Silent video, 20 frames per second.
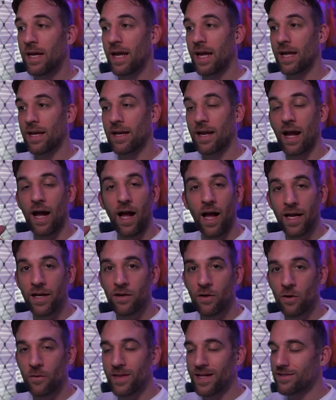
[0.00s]
And I
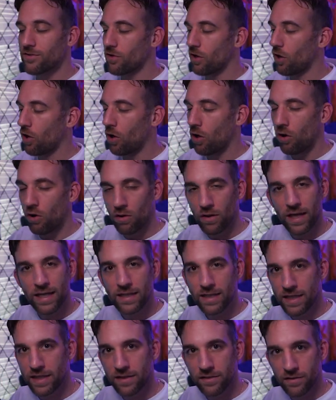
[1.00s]
know that's all I
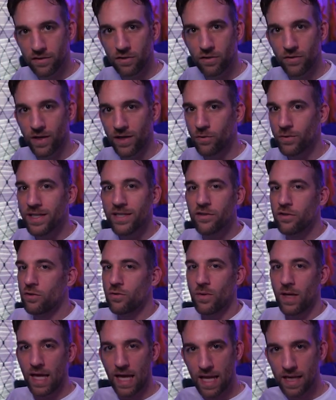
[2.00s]
needed to do. I don't need to
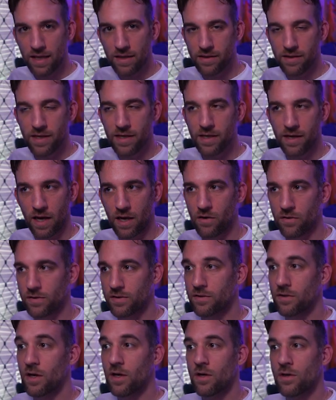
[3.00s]
do anything
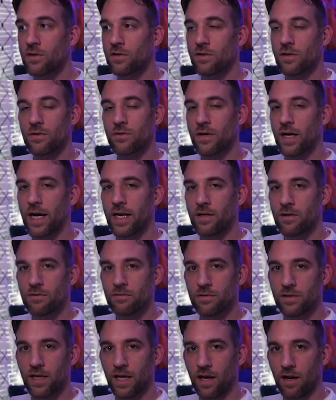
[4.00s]
else. So I
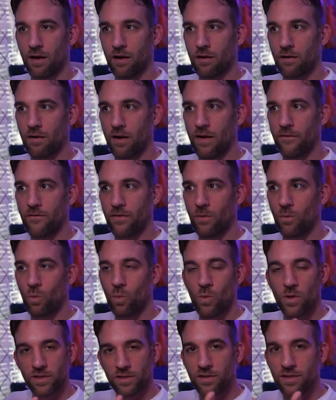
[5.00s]
don't care if it
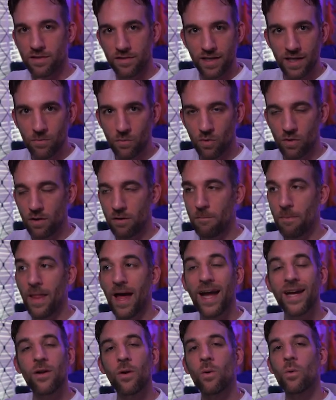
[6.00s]
wants to say more.
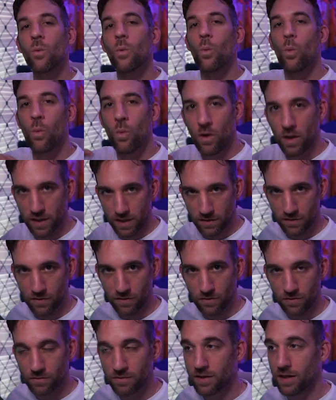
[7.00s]
I don't want it
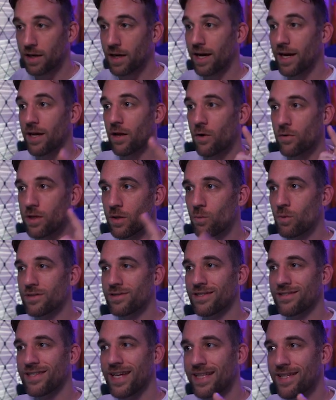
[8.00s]
to. I only want
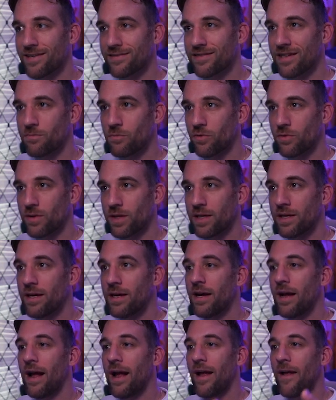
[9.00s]
to take that summary.
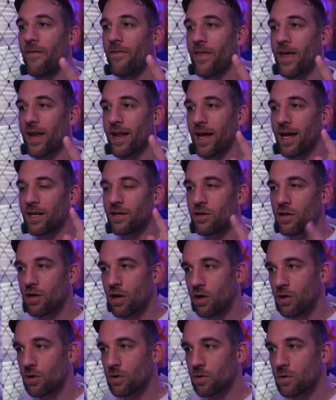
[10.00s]
And then I
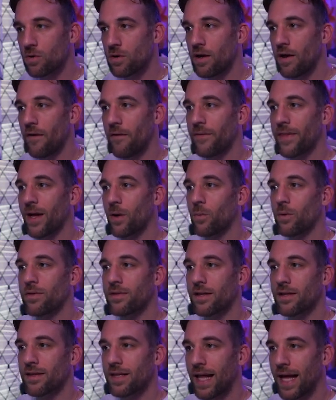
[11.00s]
know that with
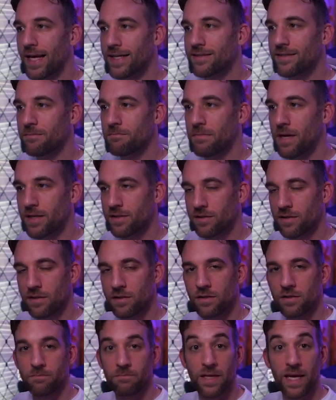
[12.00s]
the last
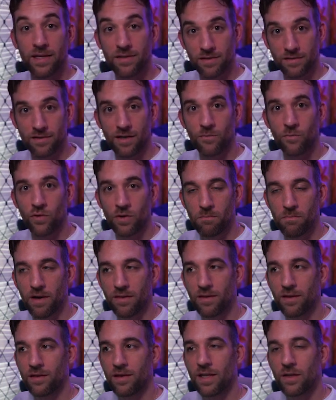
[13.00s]
message as a summary
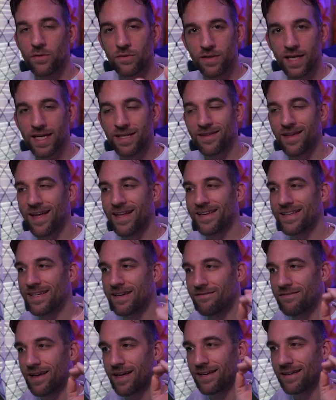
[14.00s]
method, it'll take that and
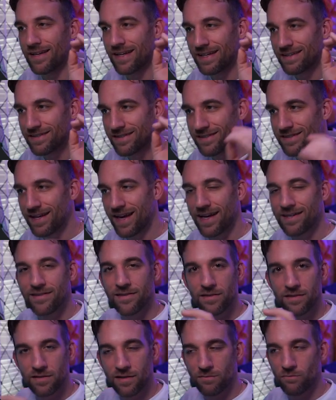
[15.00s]
give that
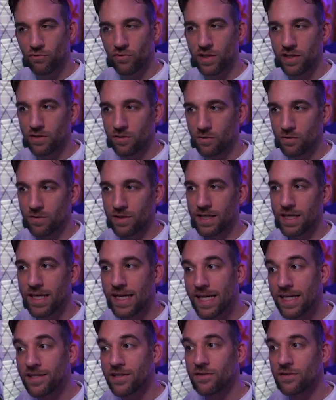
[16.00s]
exact summary to the
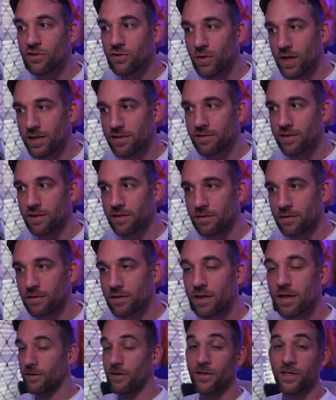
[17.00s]
agent translator.
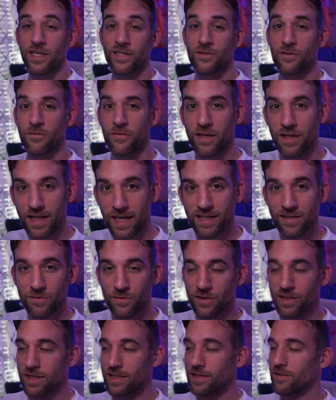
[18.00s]
Okay, so for the last
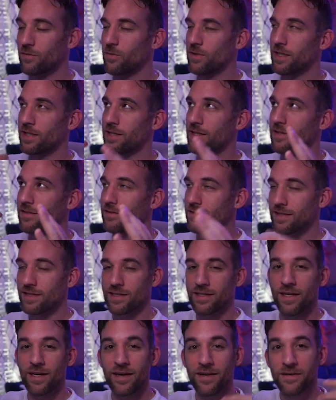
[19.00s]
one, this one I
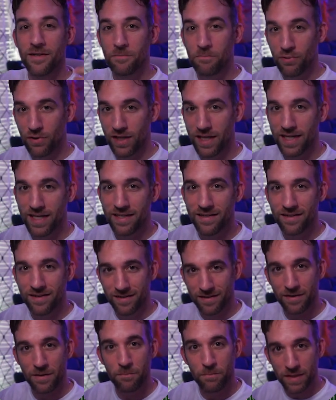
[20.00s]
see complain
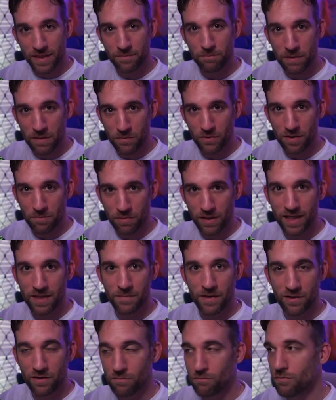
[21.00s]
being people complaining
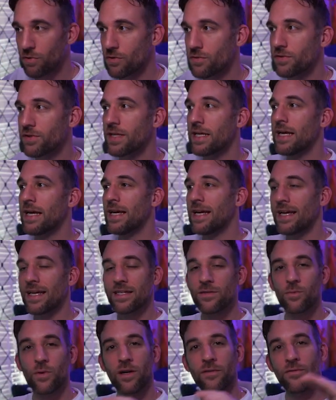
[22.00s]
about the most
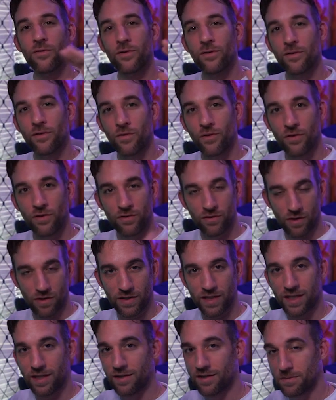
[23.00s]
is whenever they're
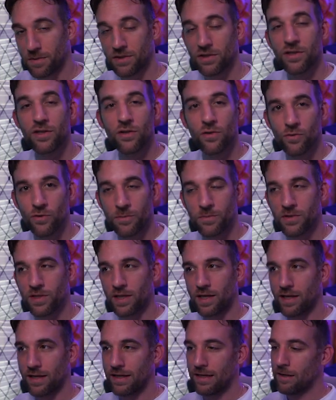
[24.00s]
talking, and especially in a group
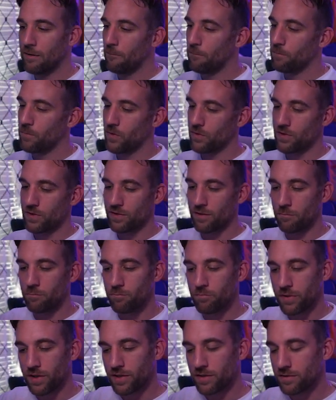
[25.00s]
chat, they're just a
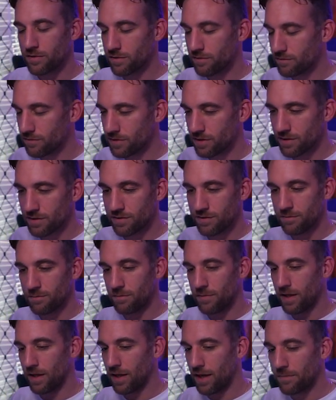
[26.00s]
bunch of just
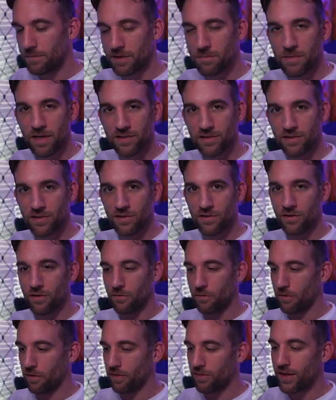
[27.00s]
empty messages.
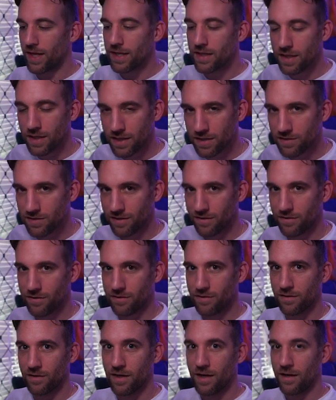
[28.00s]
They're thanking each
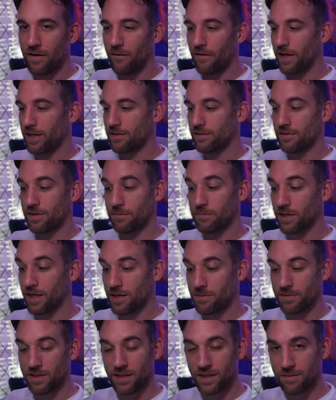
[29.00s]
other. It's
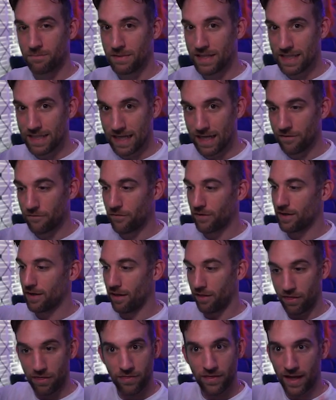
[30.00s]
sometimes it can be an
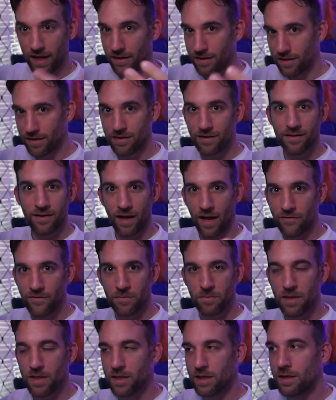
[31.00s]
infinite thanking
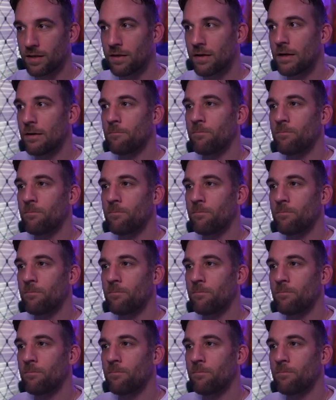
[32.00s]
everybody.